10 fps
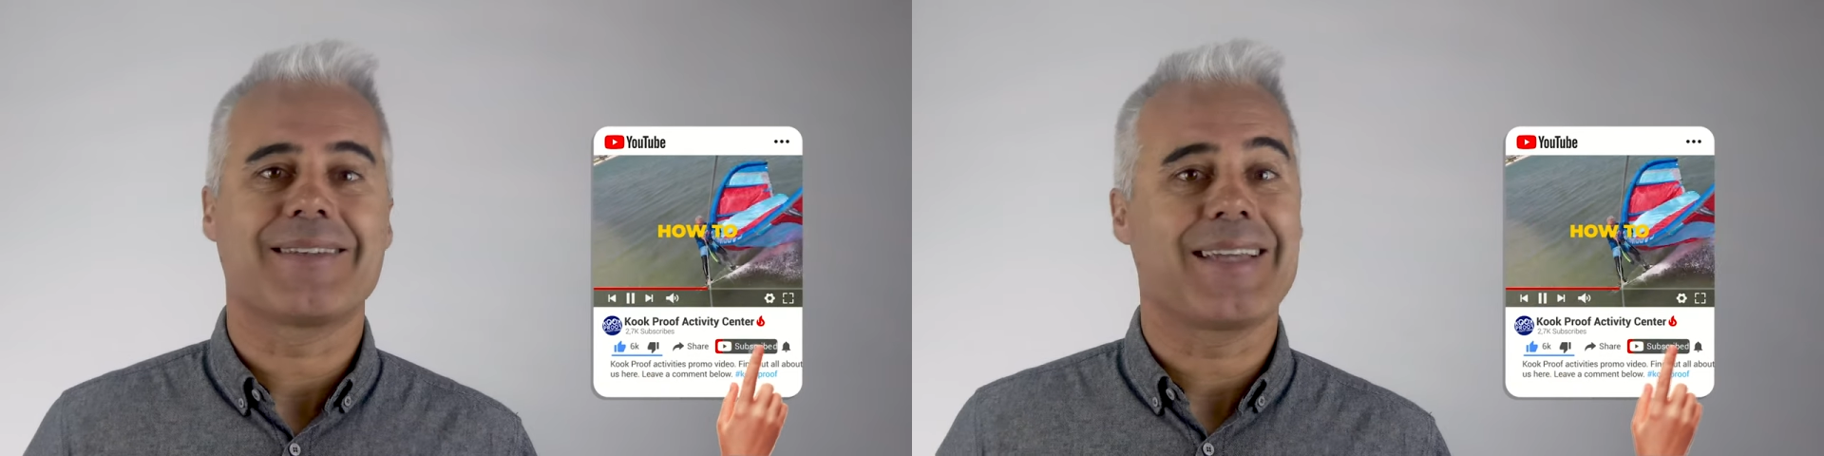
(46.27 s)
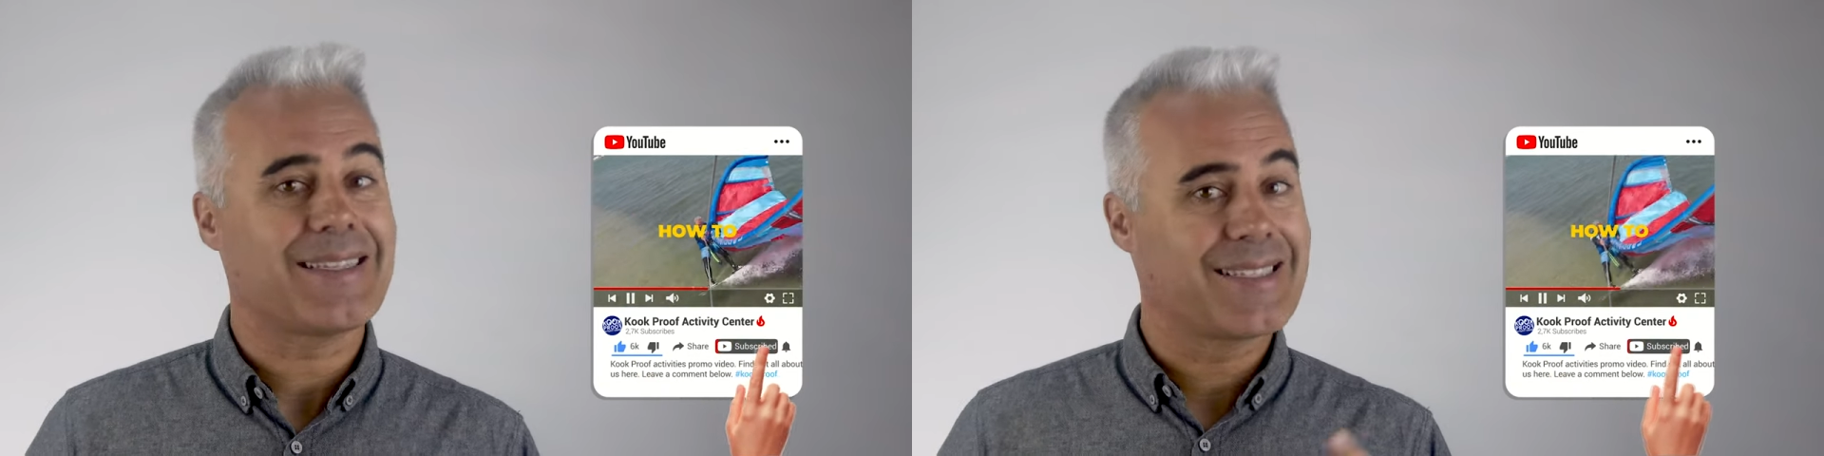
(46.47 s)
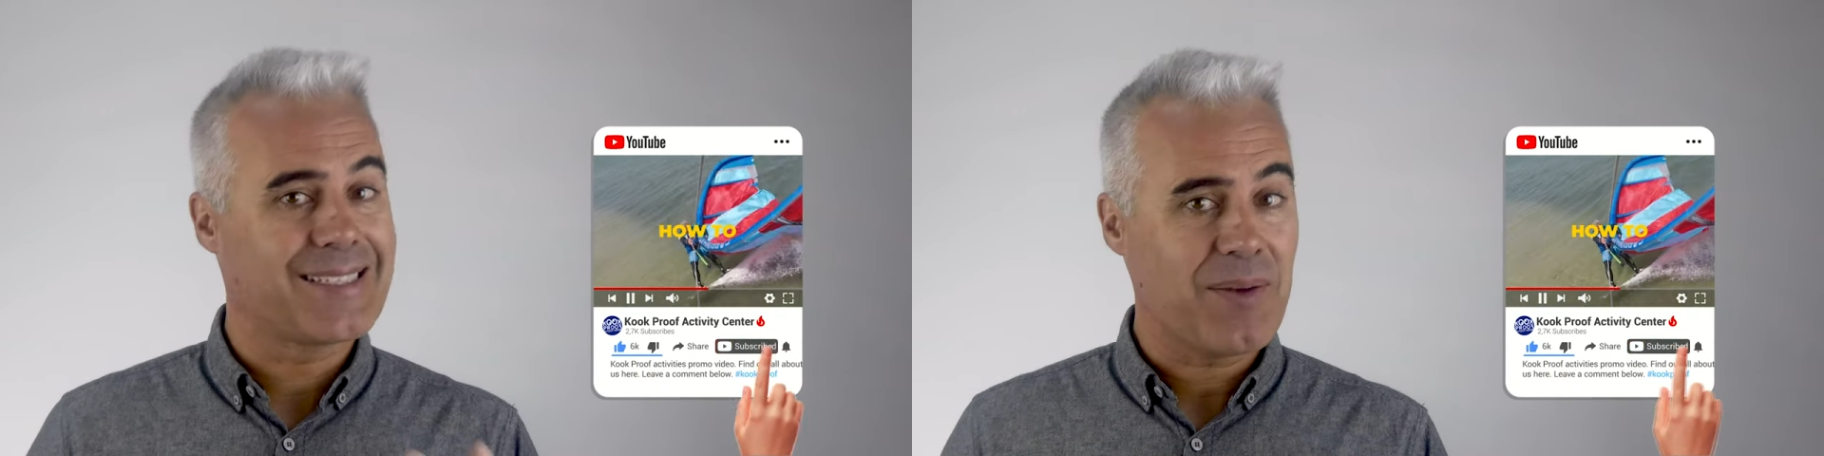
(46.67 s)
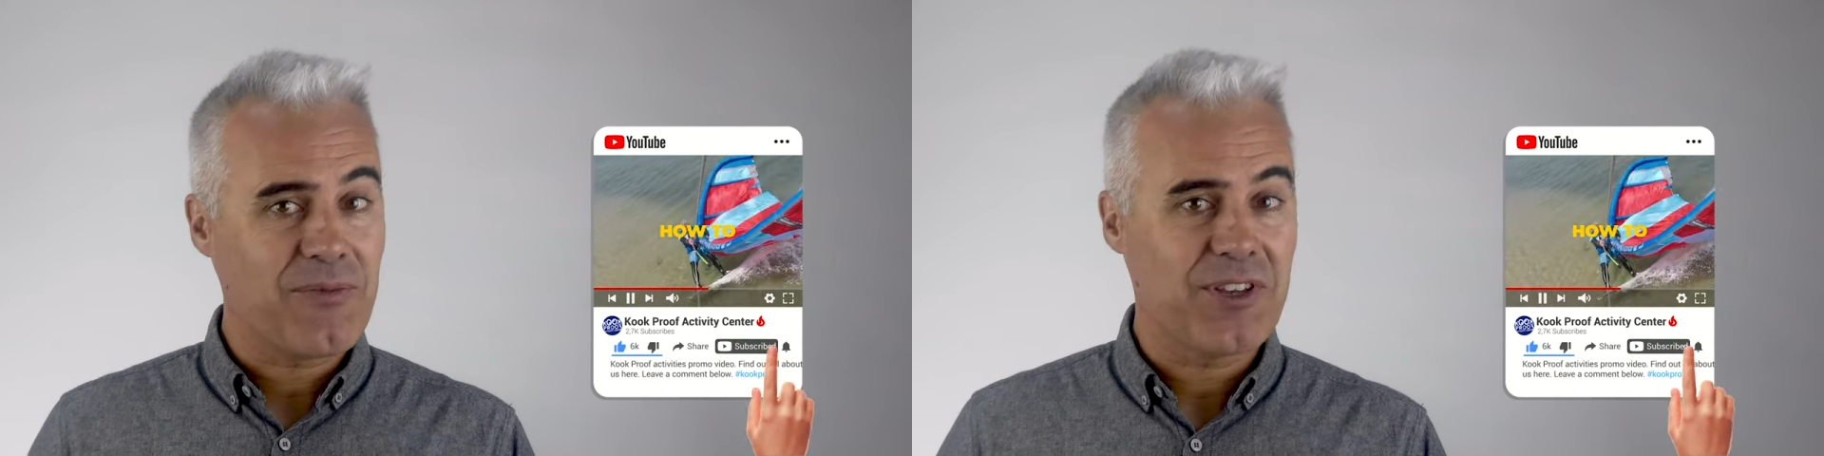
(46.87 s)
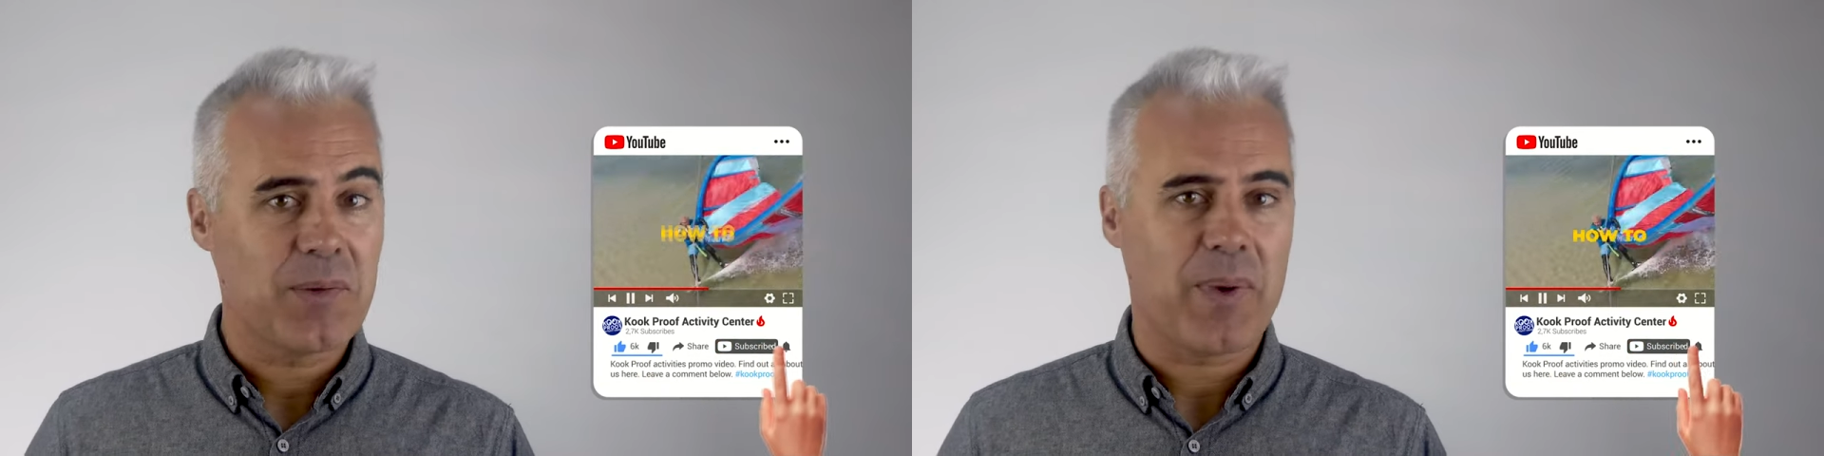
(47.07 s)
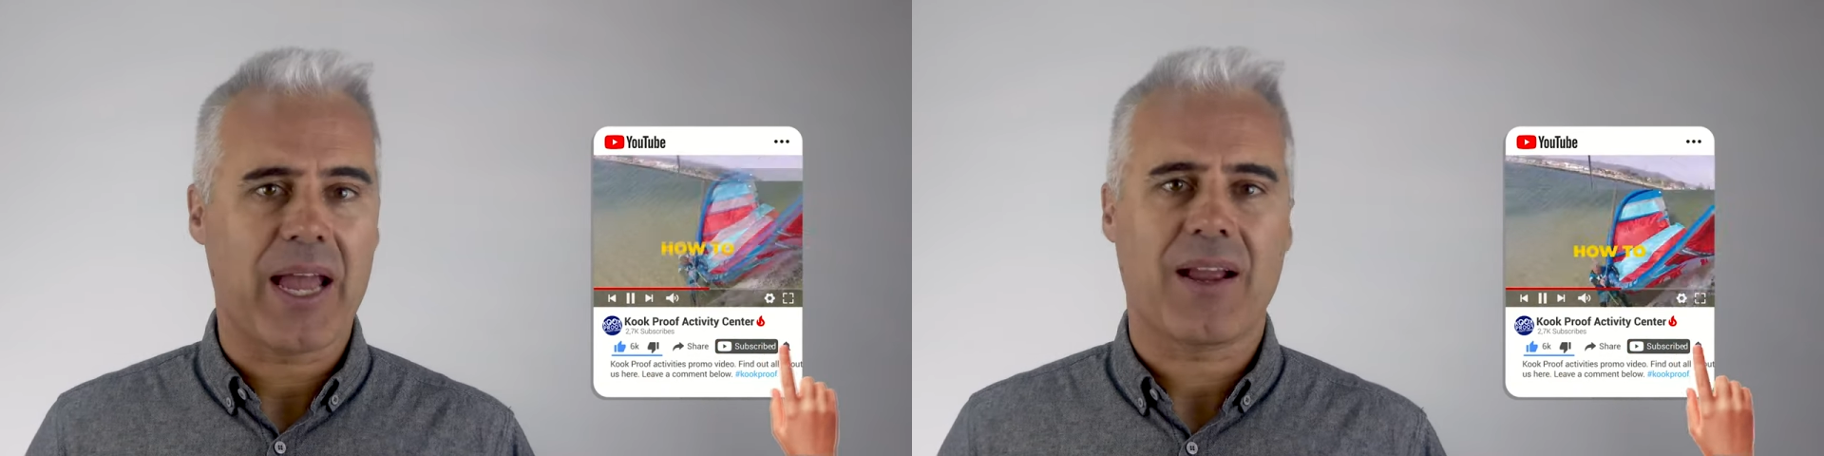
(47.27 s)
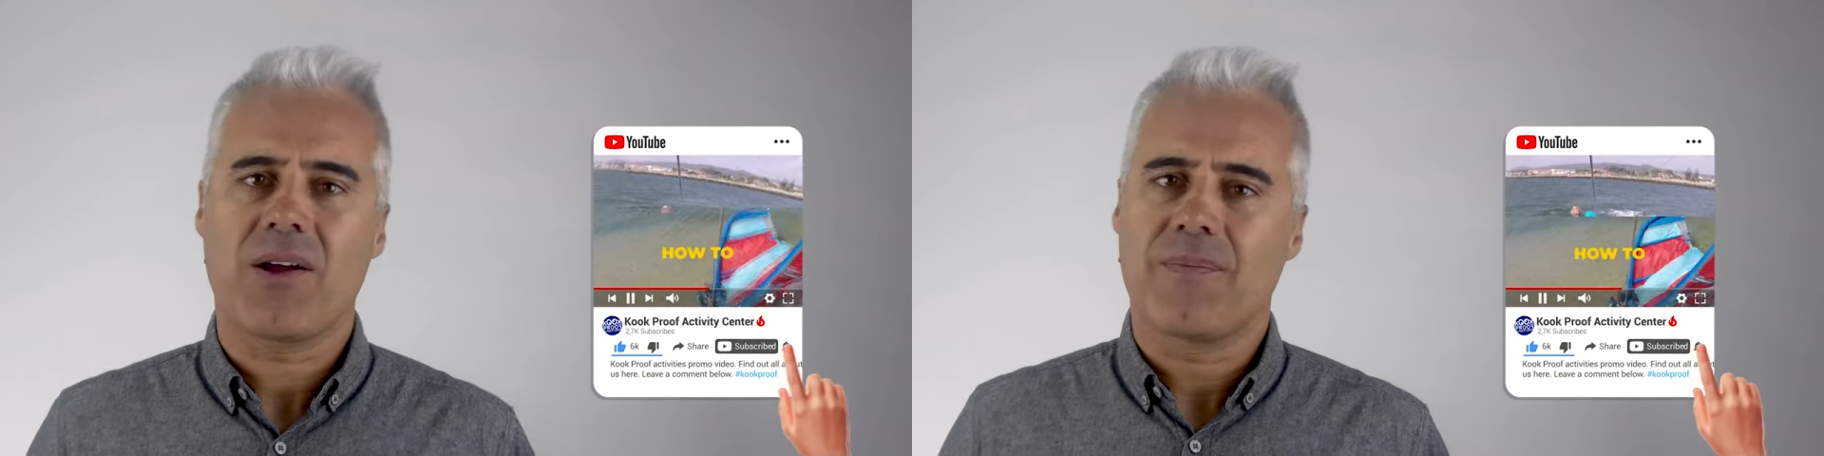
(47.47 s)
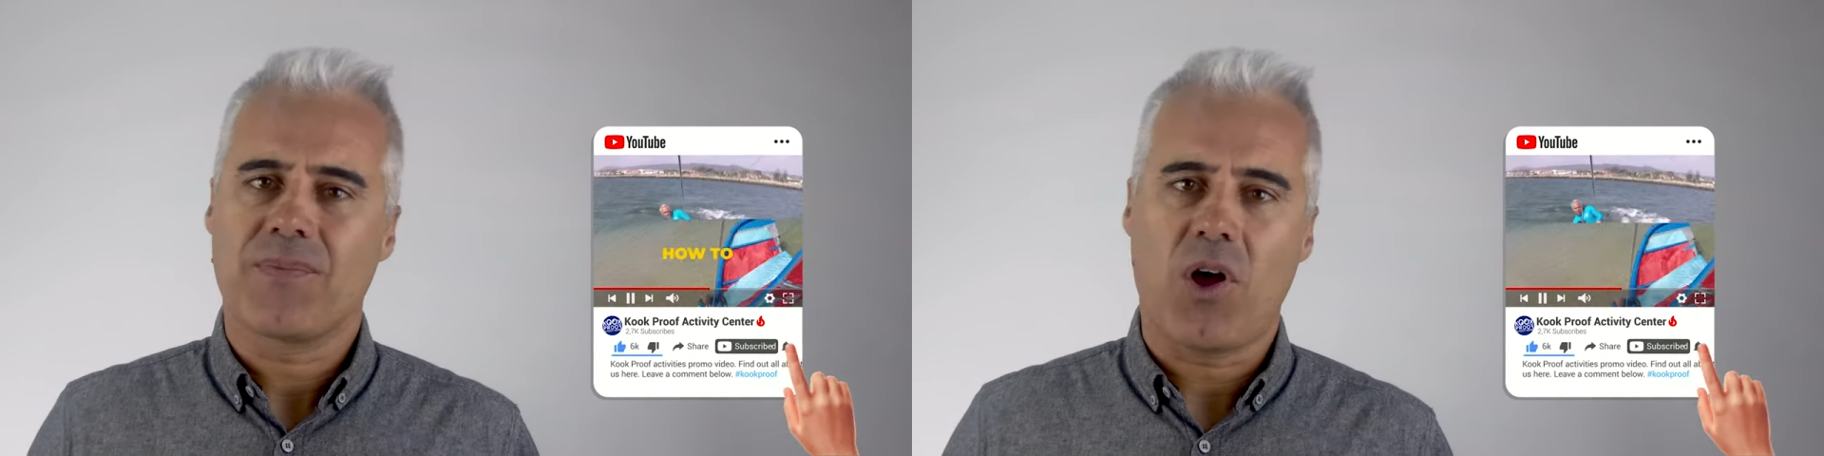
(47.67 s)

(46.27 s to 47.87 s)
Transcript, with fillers: to get some feedback